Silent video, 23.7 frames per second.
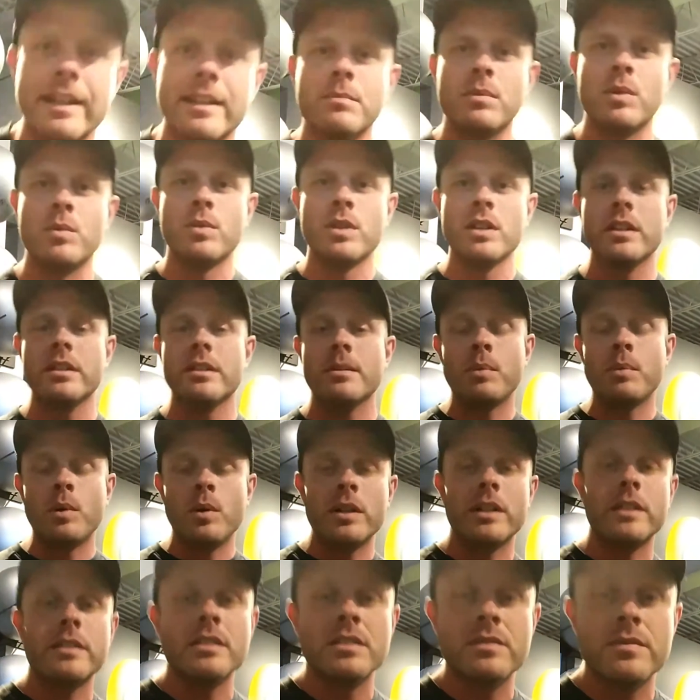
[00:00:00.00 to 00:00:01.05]
it, but really the
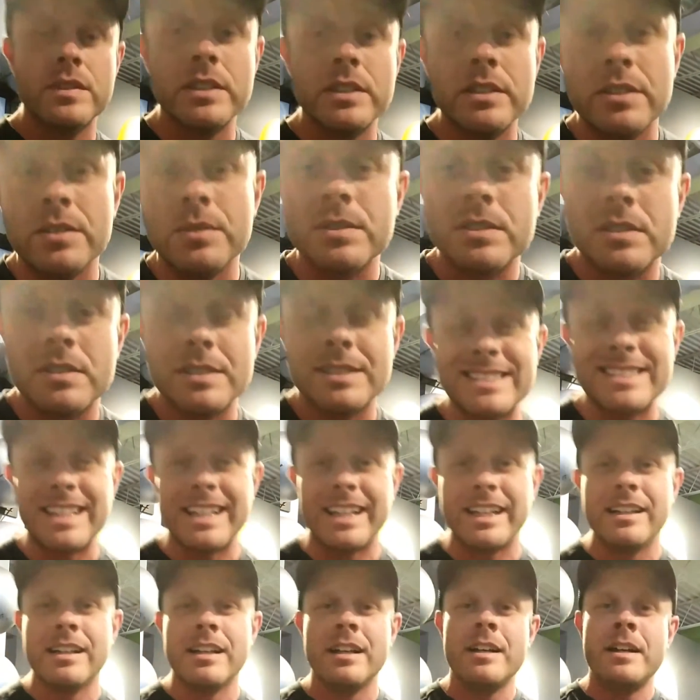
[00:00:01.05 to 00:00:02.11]
point of this video is to
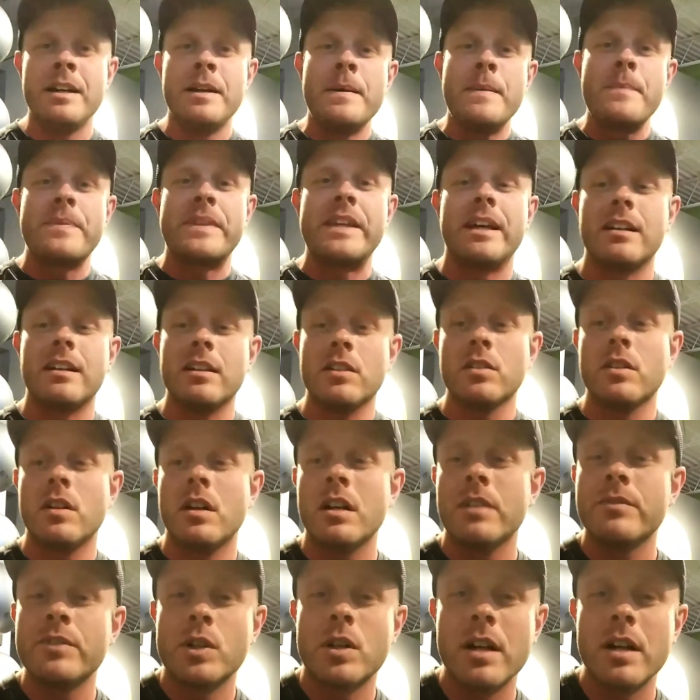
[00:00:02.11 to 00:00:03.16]
say that a
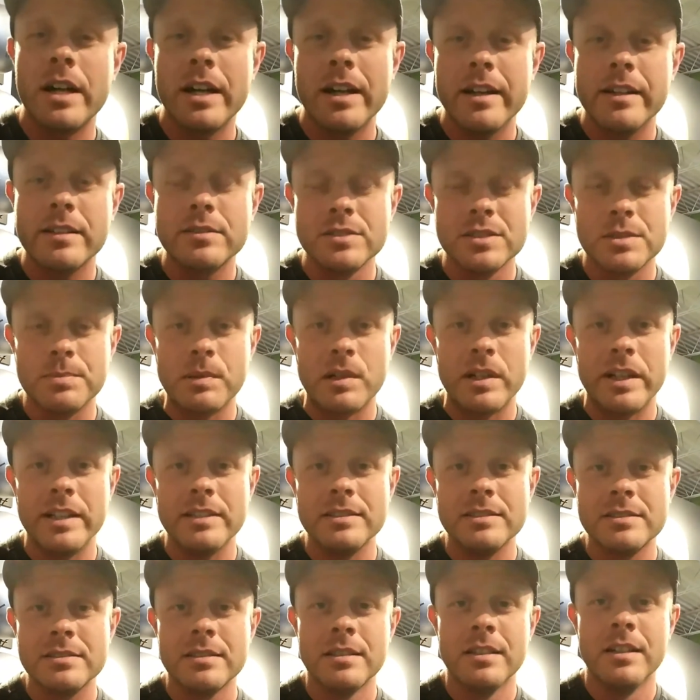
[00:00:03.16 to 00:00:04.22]
lot of your high ankle
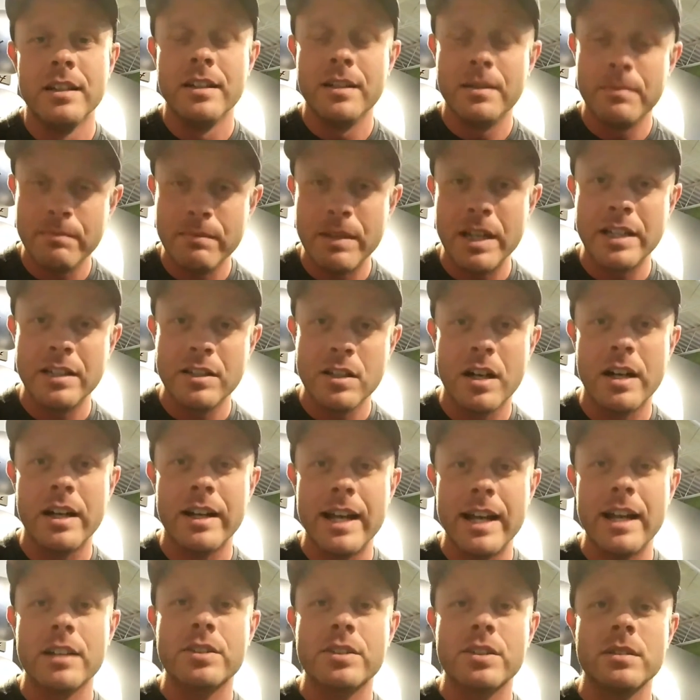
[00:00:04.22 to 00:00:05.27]
sprains may not
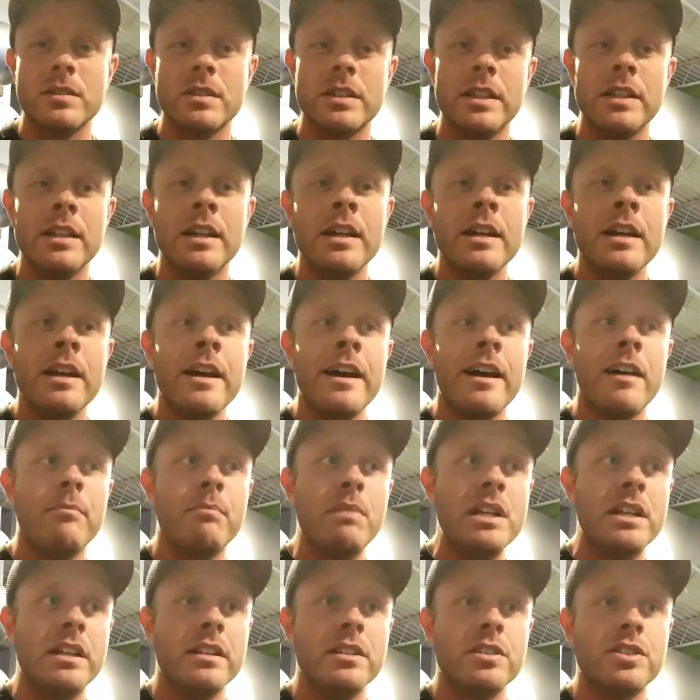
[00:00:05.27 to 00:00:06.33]
actually have
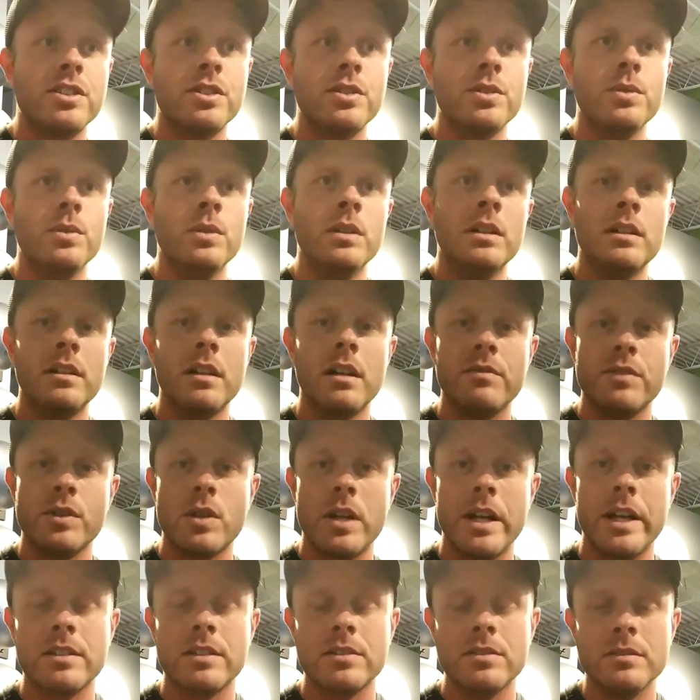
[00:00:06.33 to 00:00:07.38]
been an issue of your
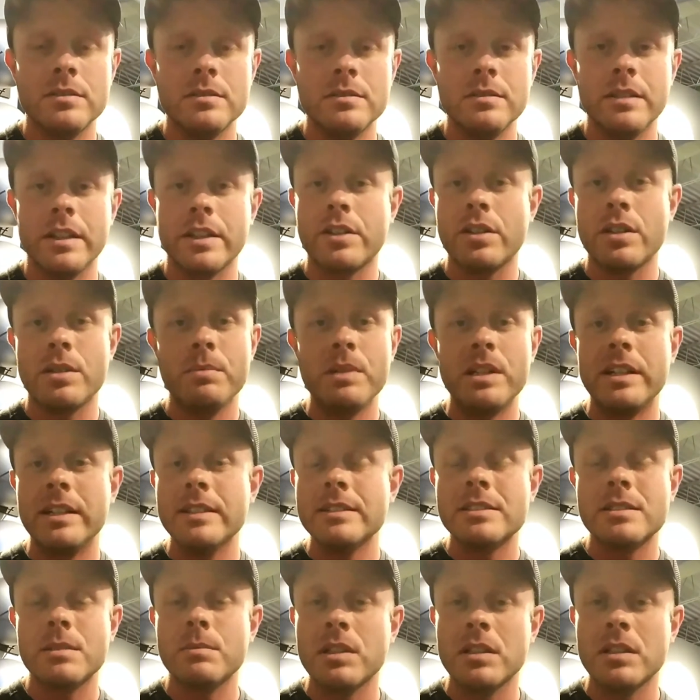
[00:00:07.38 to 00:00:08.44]
ankle. It could have been an
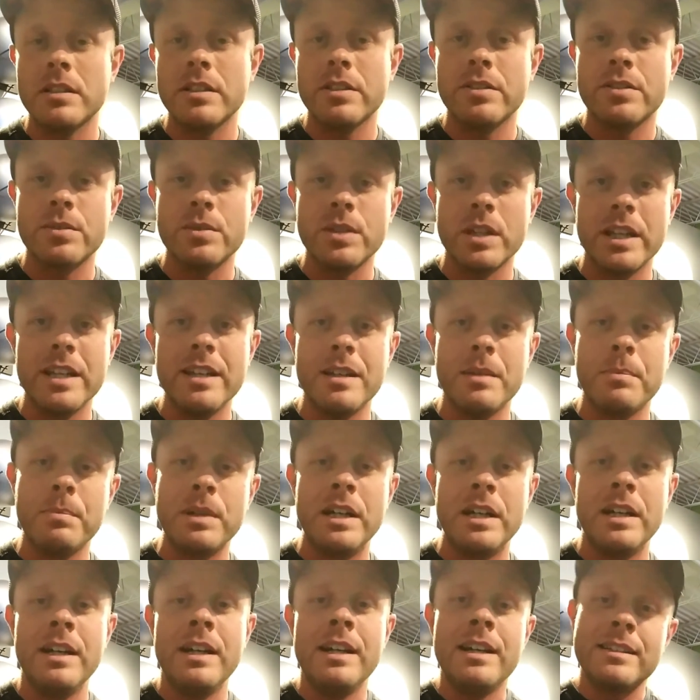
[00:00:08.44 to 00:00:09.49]
instability through the
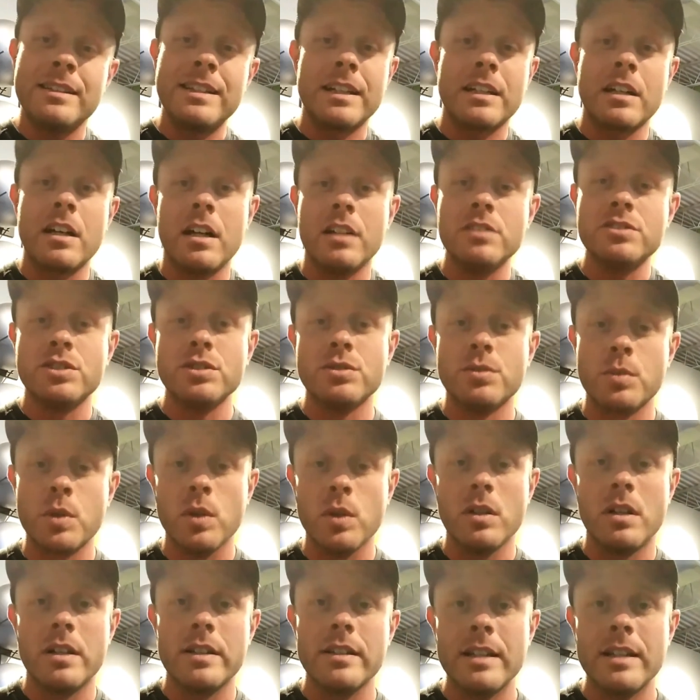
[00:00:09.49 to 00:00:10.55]
hip that caused you to
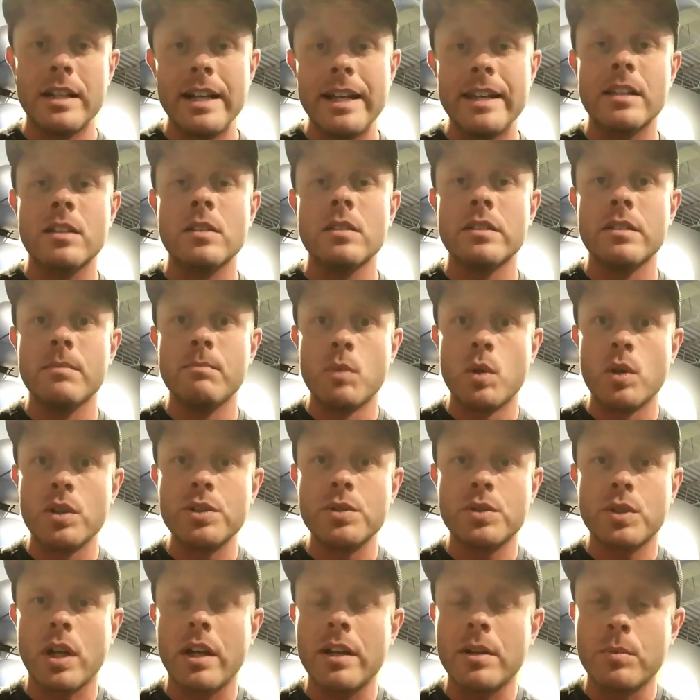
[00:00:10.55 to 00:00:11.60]
roll onto that ankle. And the more you
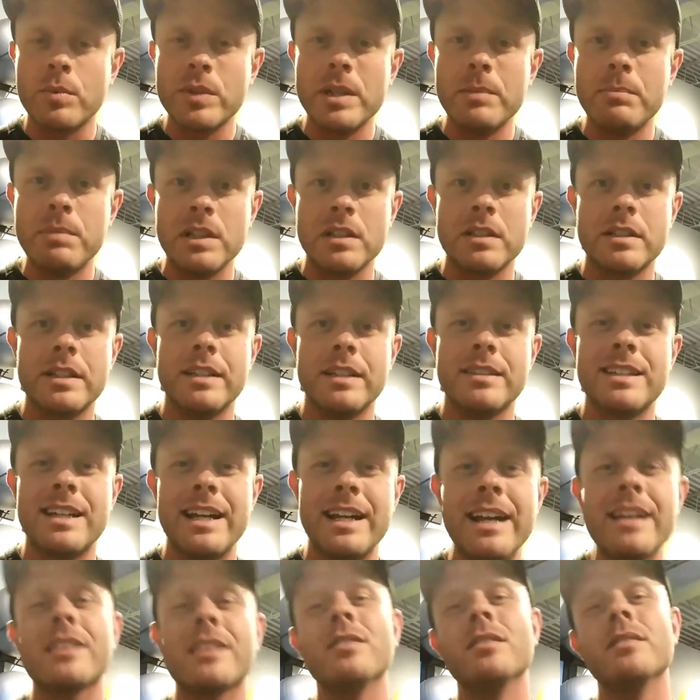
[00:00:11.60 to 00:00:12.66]
try to rehabilitate that
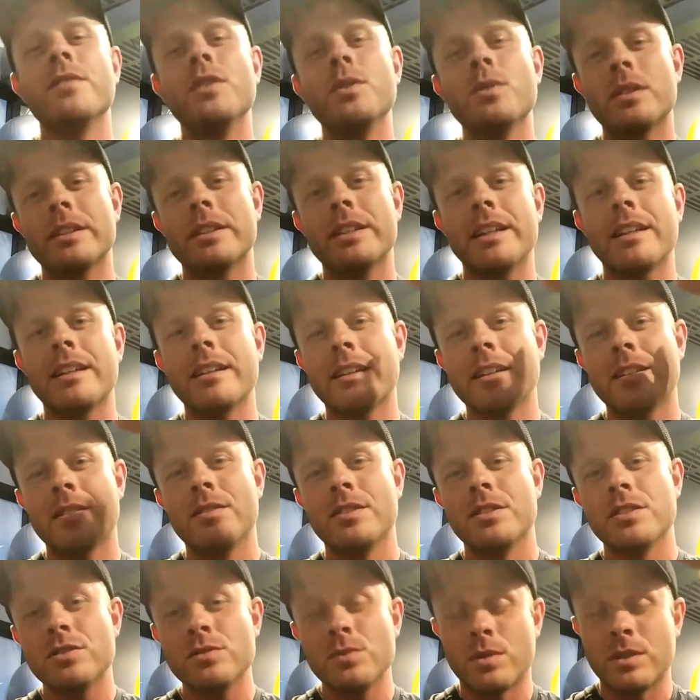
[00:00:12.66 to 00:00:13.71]
ankle, if you aren't taking care of
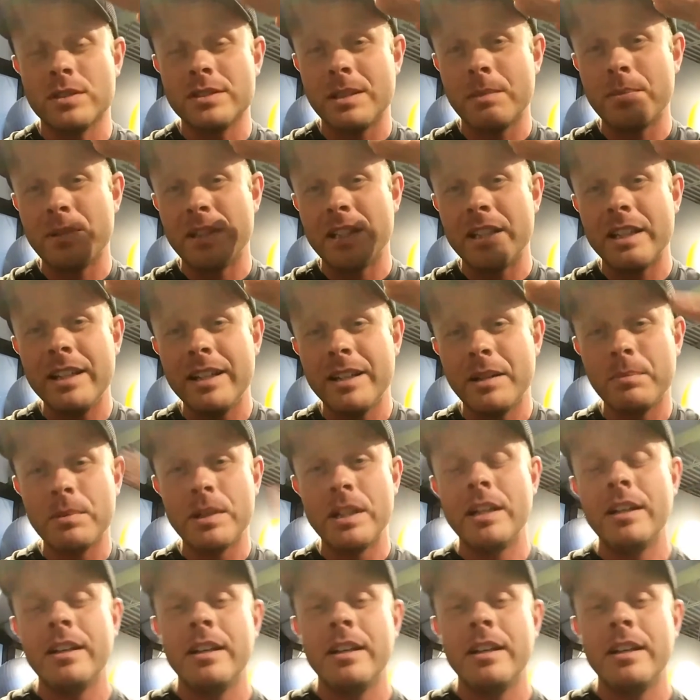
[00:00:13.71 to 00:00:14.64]
the source up at the hip,